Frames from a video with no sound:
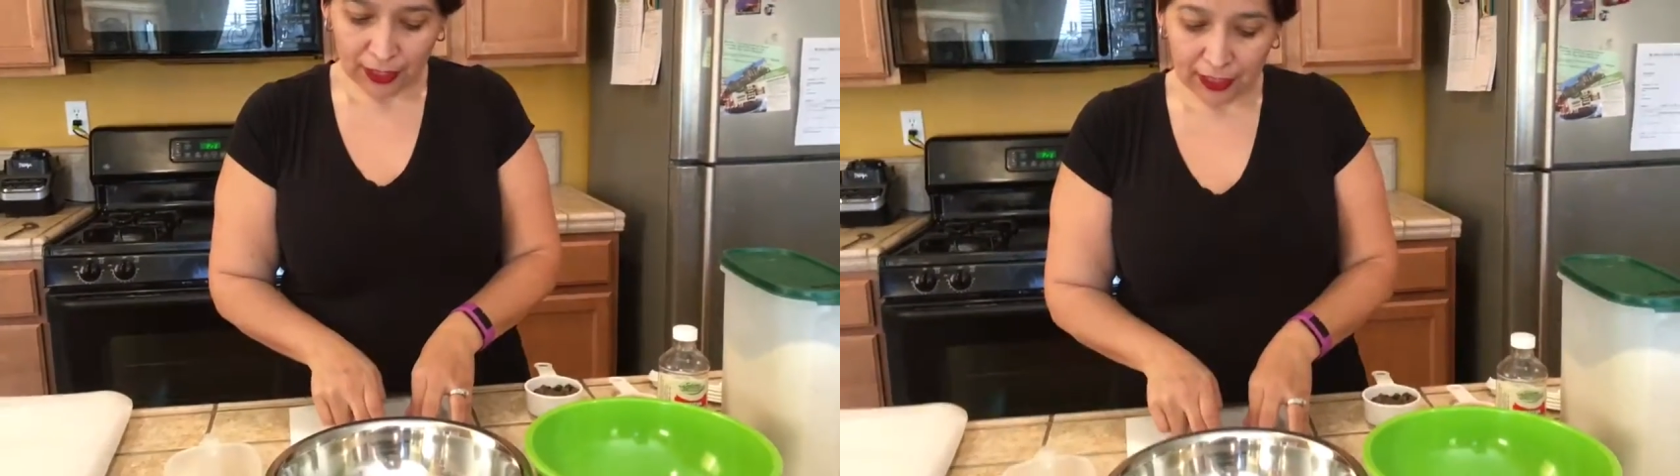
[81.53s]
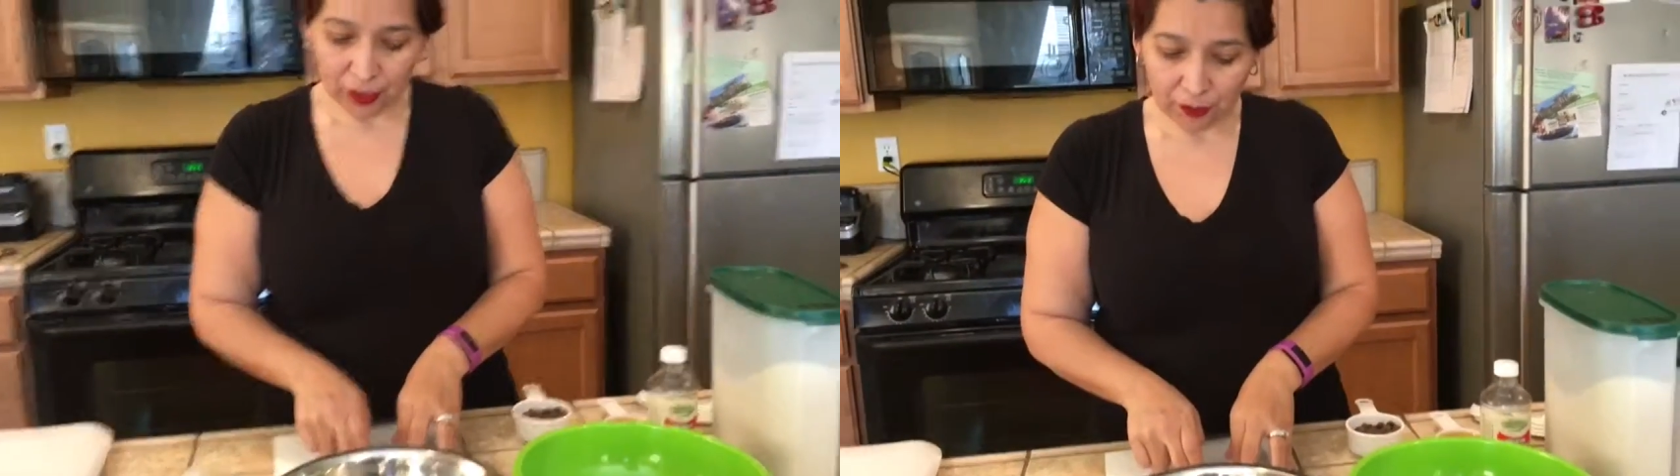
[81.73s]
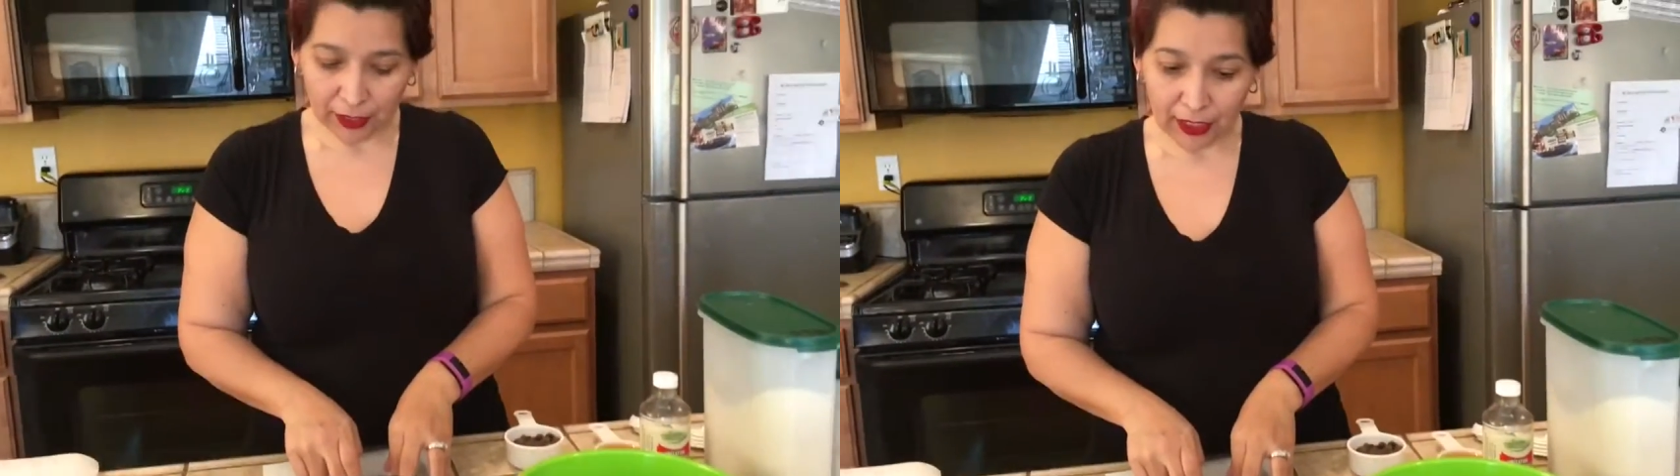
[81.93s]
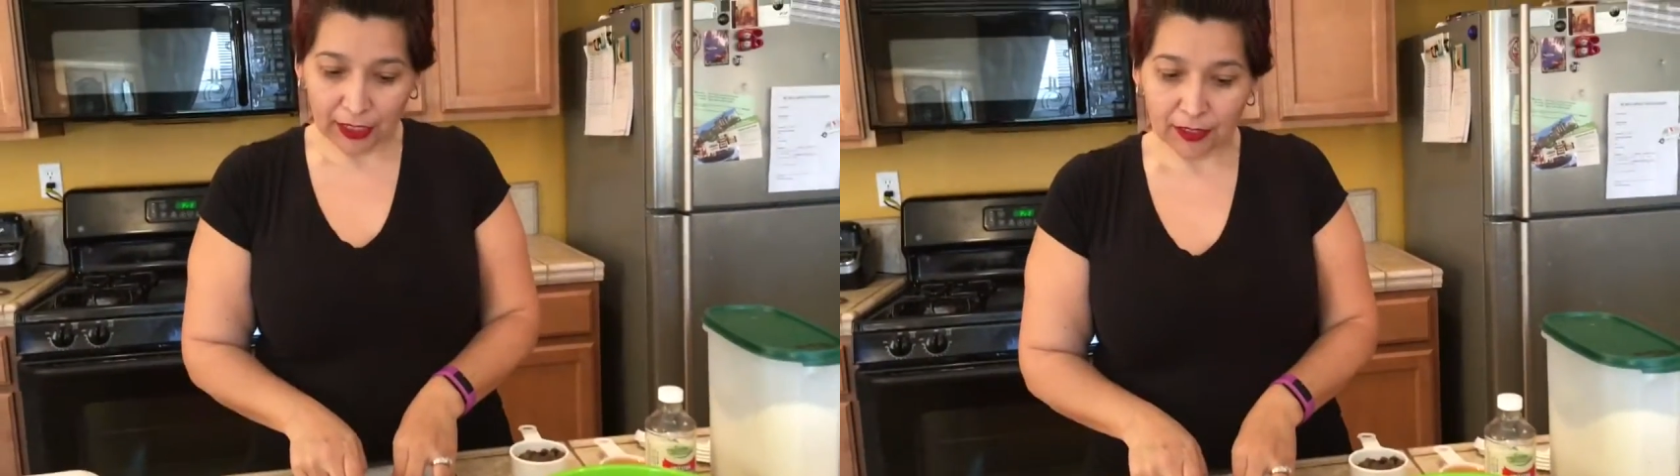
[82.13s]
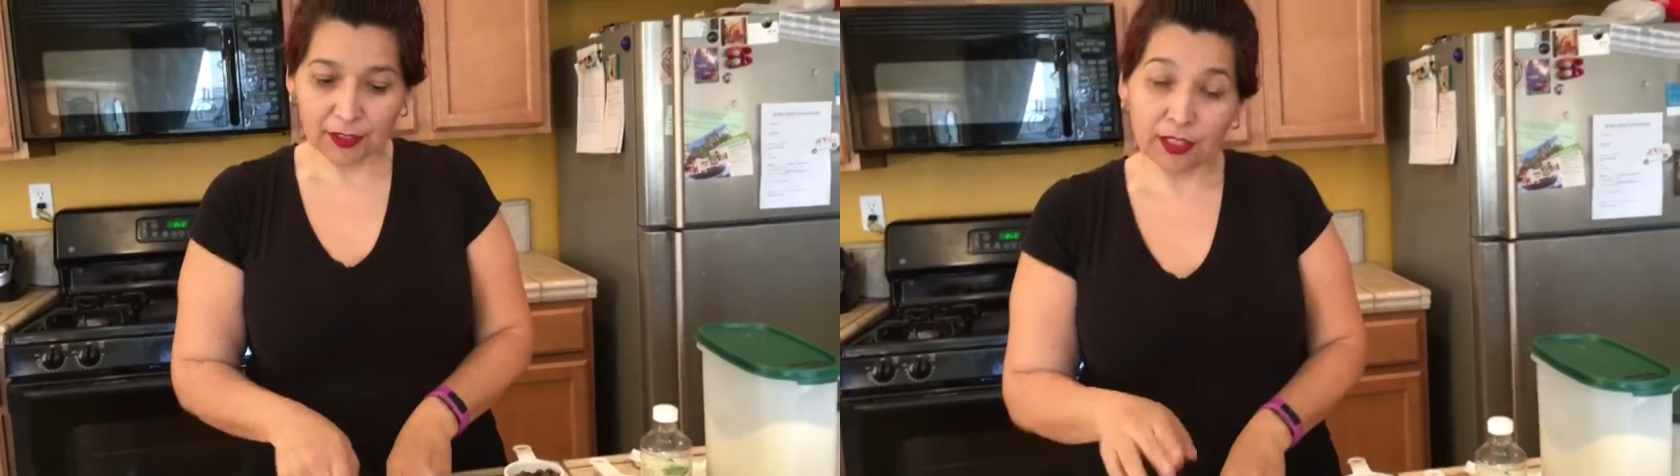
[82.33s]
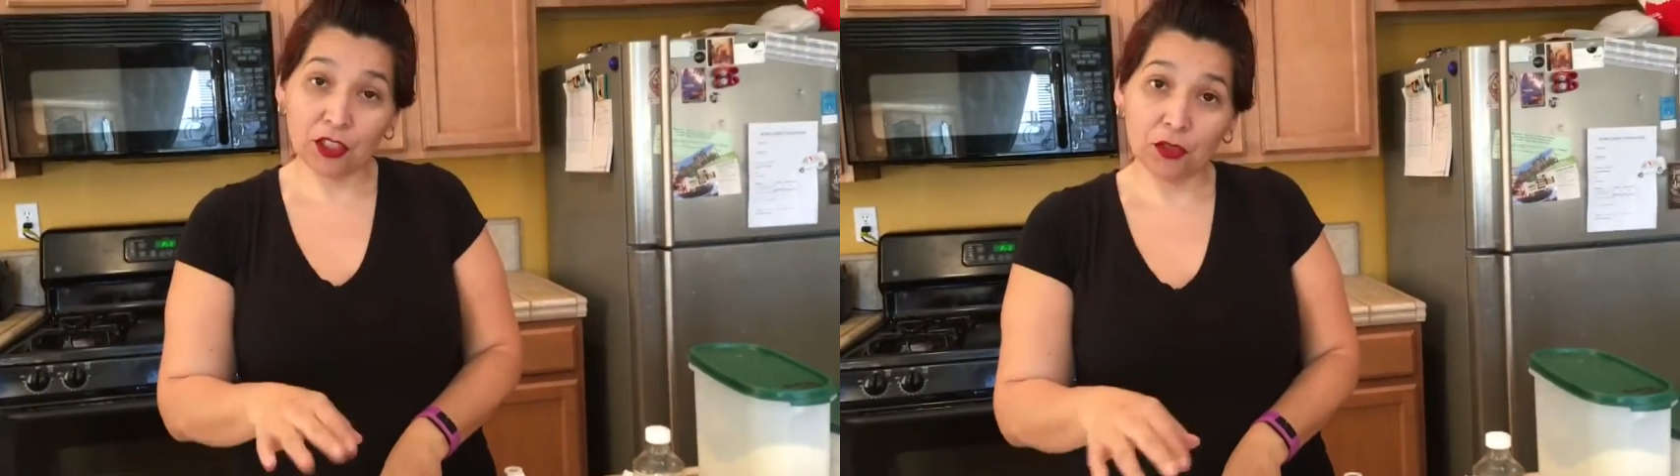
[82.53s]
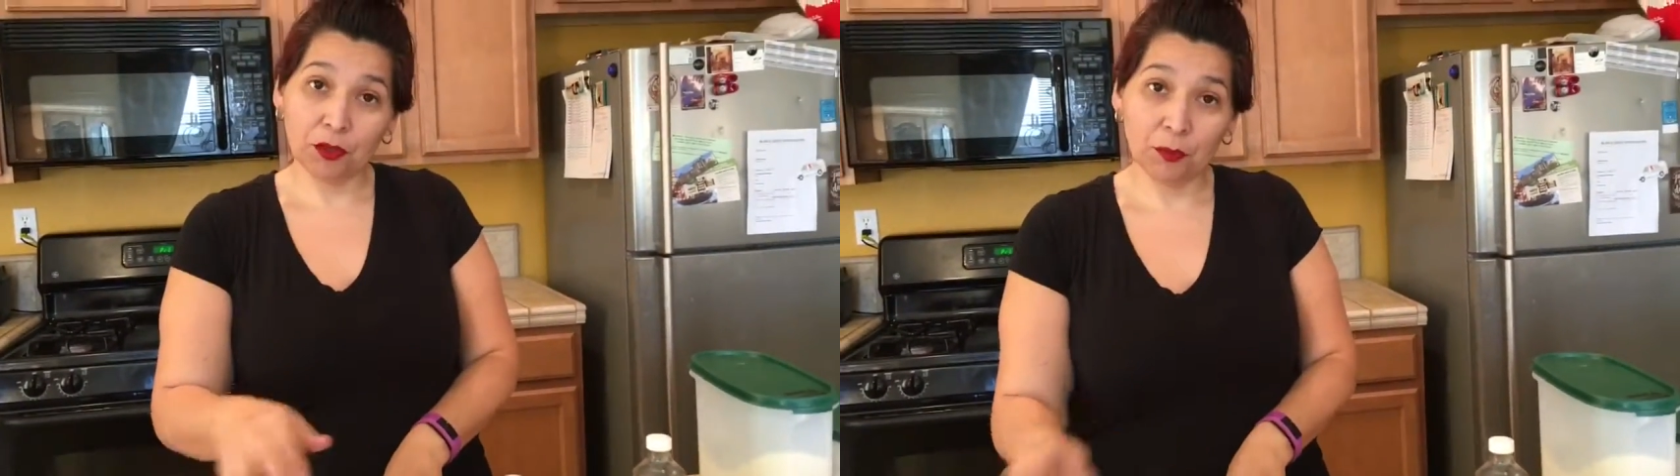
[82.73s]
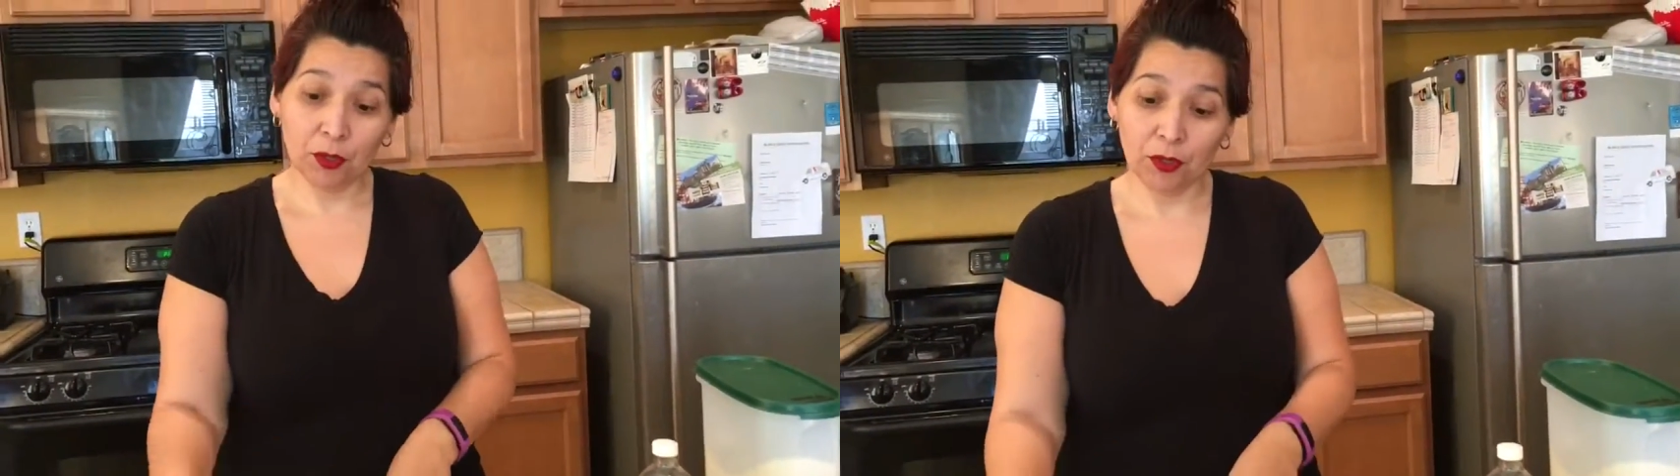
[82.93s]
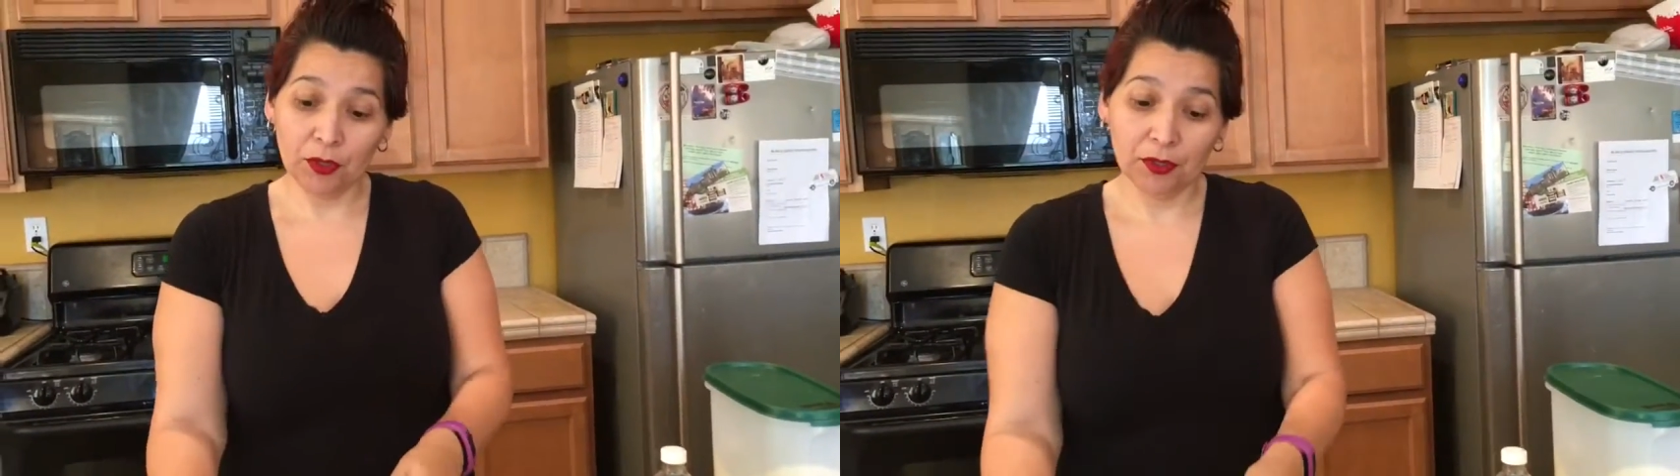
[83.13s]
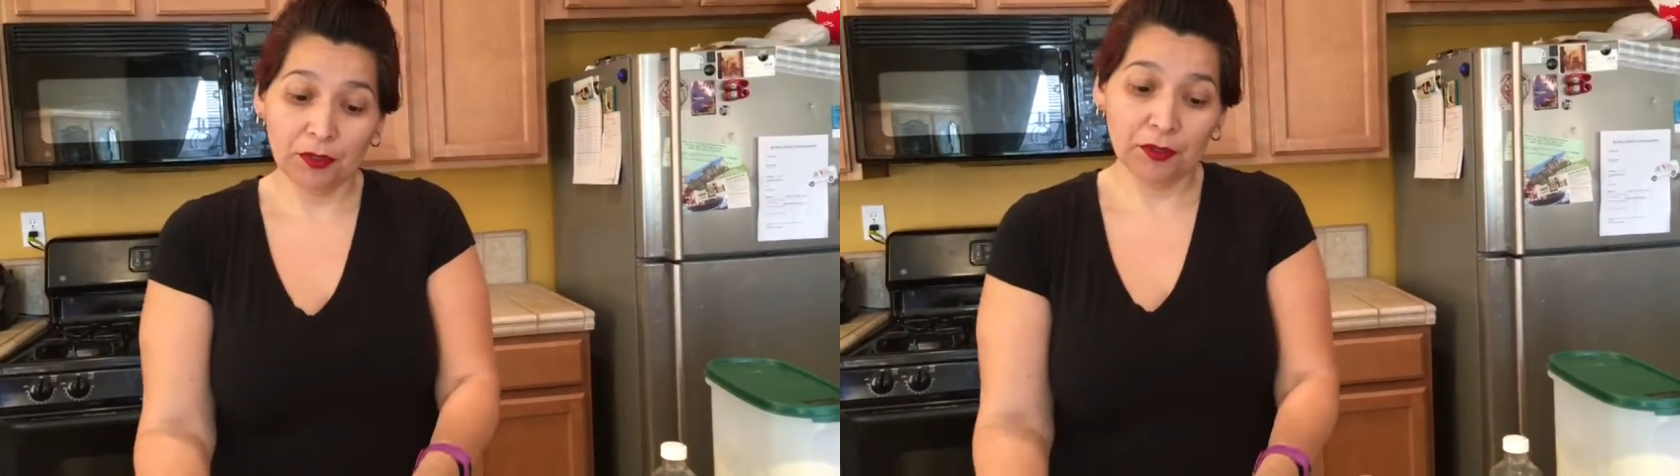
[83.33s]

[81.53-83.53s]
ingredients into a bowl.